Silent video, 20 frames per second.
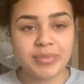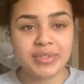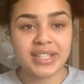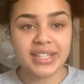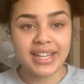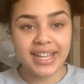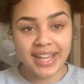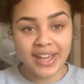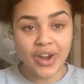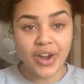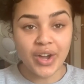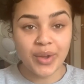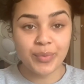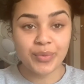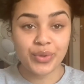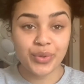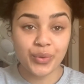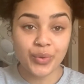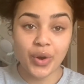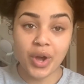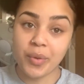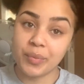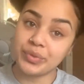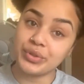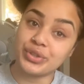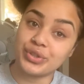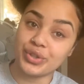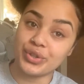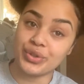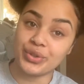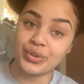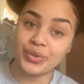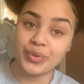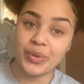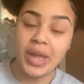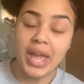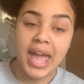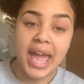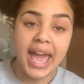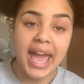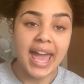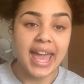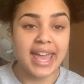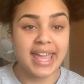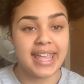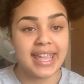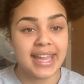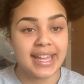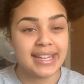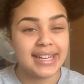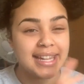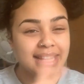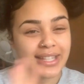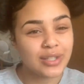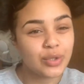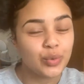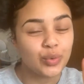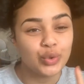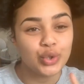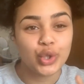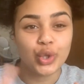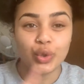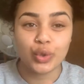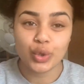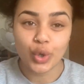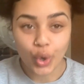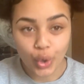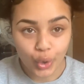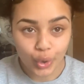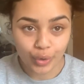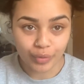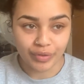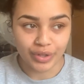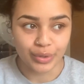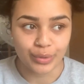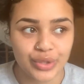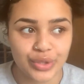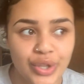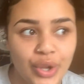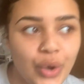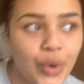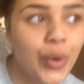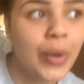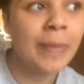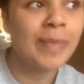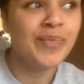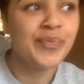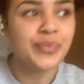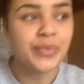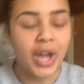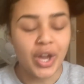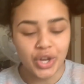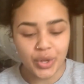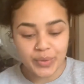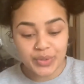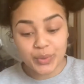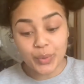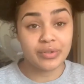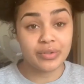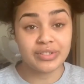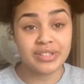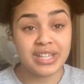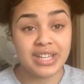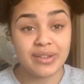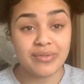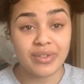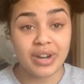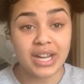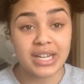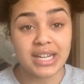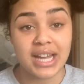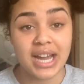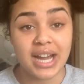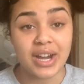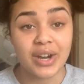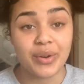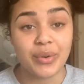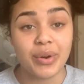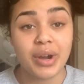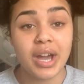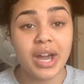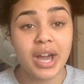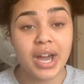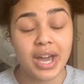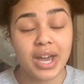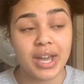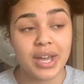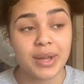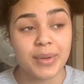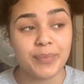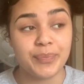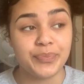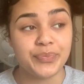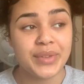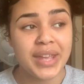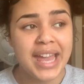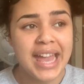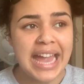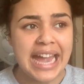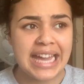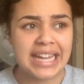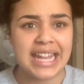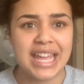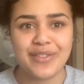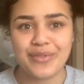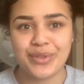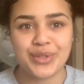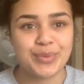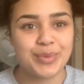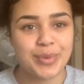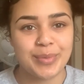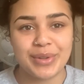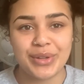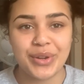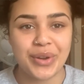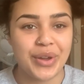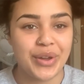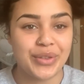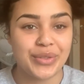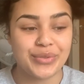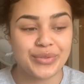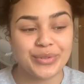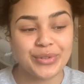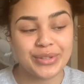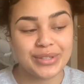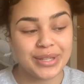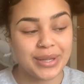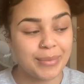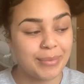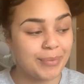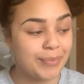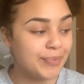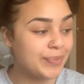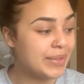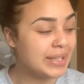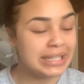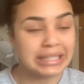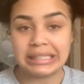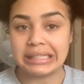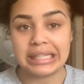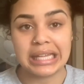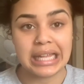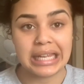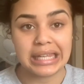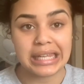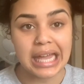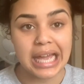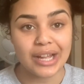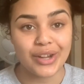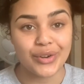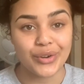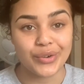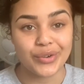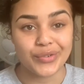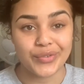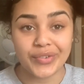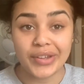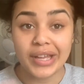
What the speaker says: Today I thought I would do a little tutorial. So I know it's quarantine right now, and everyone's probably going through some lack of